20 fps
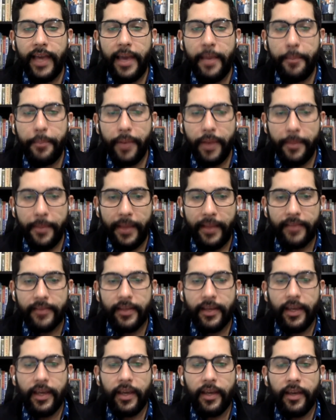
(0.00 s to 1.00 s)

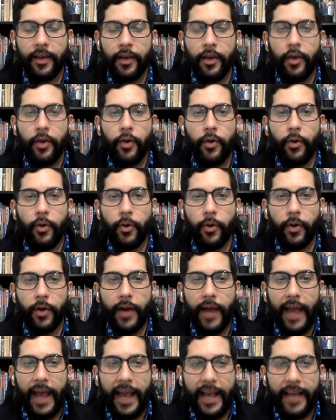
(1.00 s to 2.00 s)
implementing
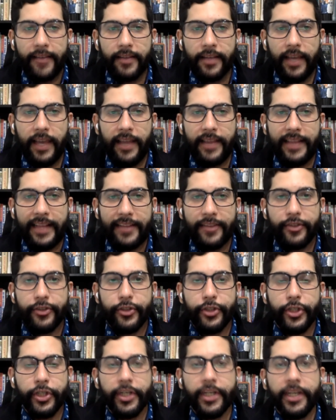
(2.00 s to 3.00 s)
or asking that
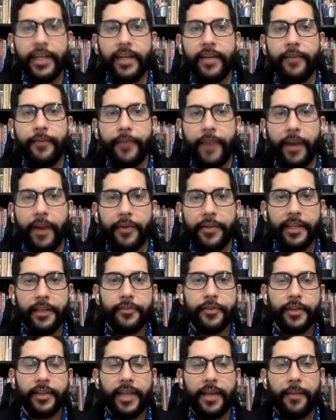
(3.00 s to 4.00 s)
certain fair
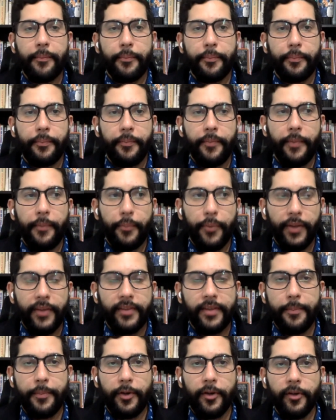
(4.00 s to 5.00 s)
redistricting
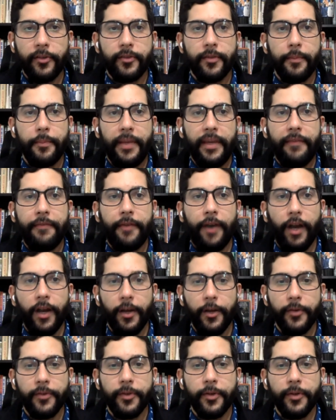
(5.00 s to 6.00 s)
principles be
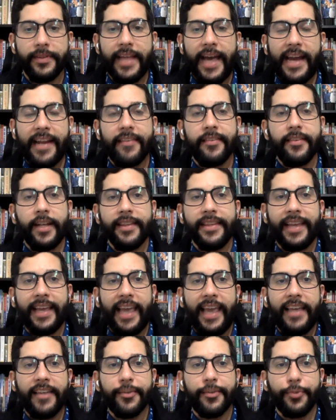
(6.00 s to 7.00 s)
followed. So that is not the
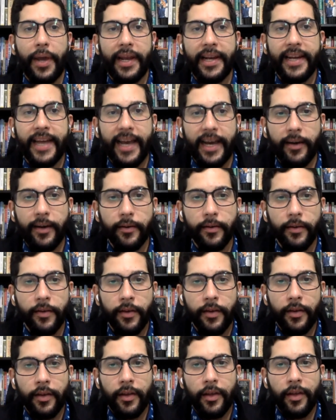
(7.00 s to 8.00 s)
case right now.
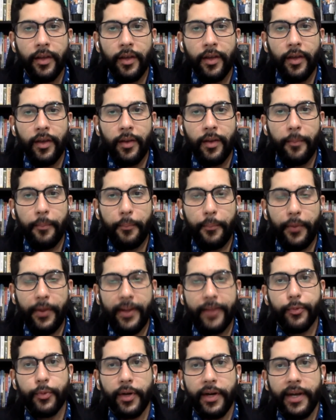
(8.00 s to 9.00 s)

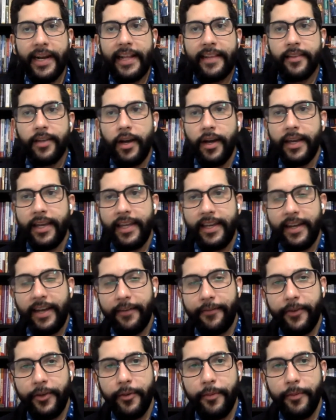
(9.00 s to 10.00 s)
But as we're going to talk in
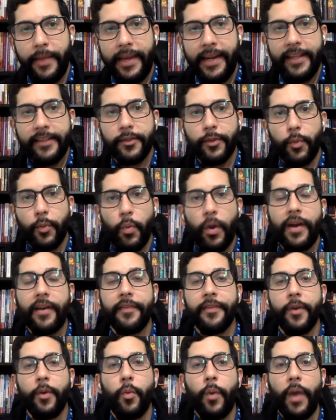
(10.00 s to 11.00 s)
a few minutes,
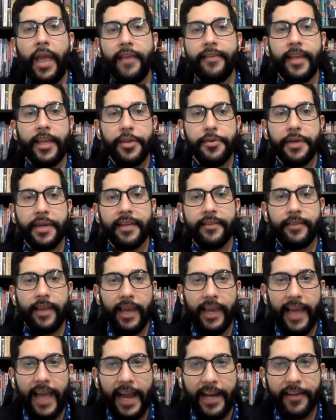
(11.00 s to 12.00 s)
one of the ways that you can
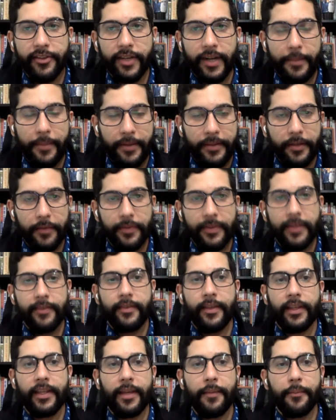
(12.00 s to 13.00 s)
take action about the
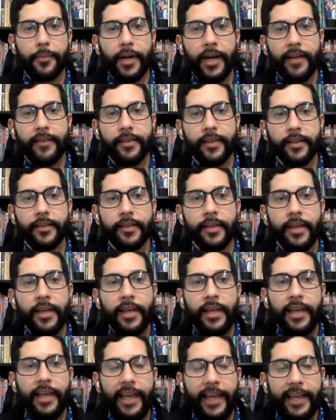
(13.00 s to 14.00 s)
redistricting process
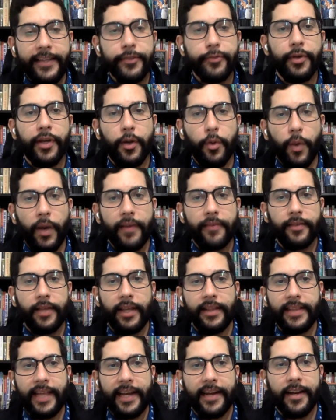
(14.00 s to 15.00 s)
is
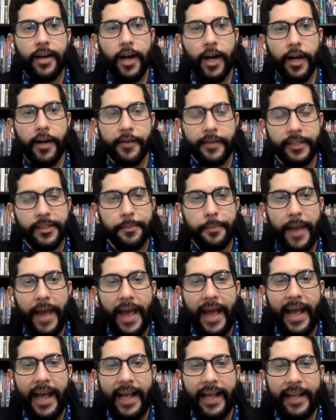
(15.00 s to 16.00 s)
requesting that Congress
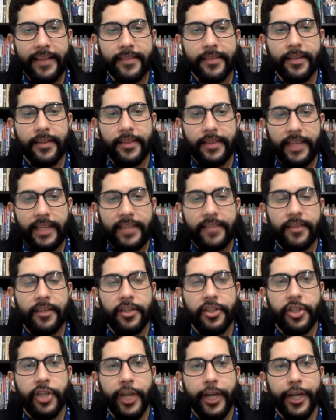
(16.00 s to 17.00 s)
pass these
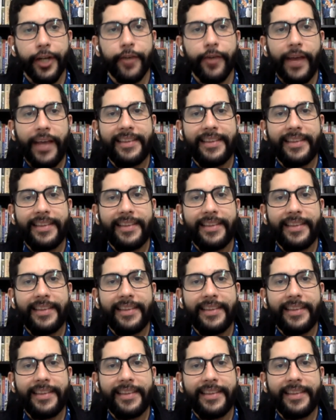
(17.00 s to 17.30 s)
shared